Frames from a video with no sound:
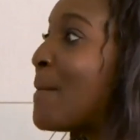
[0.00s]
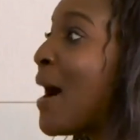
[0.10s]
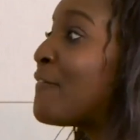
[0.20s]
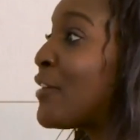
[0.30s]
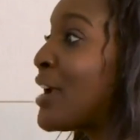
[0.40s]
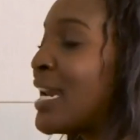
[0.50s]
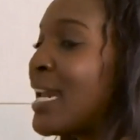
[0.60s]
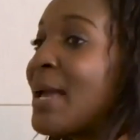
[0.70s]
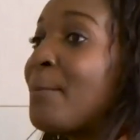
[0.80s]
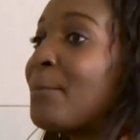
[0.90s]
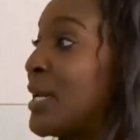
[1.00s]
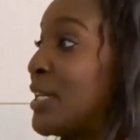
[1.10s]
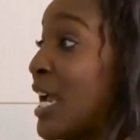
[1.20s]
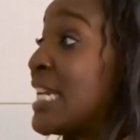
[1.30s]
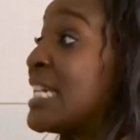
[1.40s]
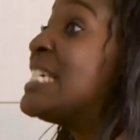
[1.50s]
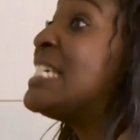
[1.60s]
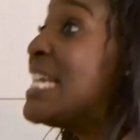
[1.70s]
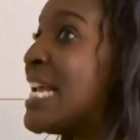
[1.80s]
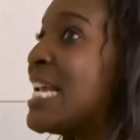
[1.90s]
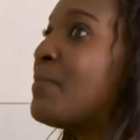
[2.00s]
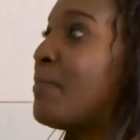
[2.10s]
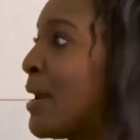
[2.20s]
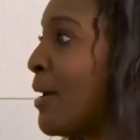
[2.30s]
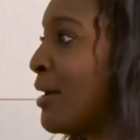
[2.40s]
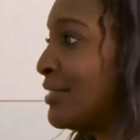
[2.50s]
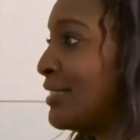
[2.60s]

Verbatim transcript: my friend, P J, needs peanut butter.